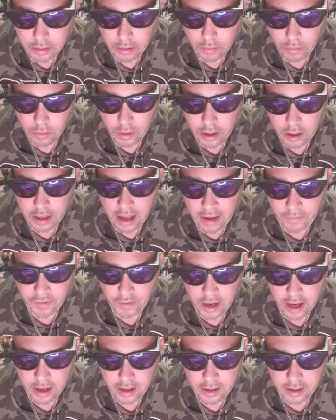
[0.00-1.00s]
What, laugh a
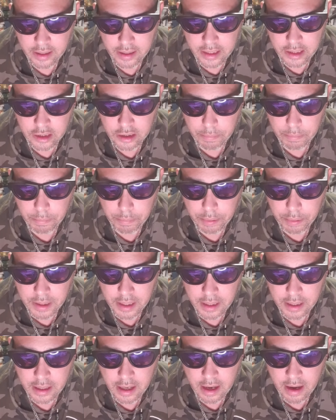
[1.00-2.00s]
lot? His
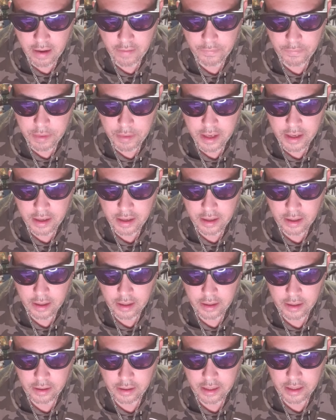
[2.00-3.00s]
PFP
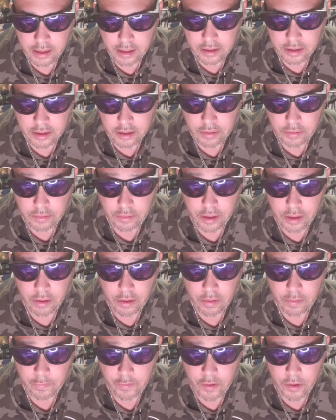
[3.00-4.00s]
clearly isn't
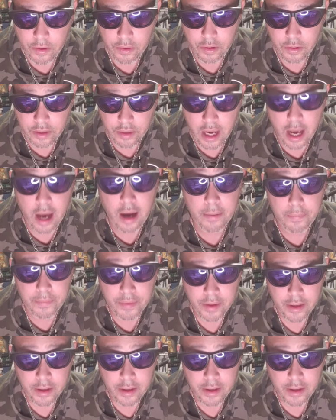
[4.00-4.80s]
real photo. Yeah.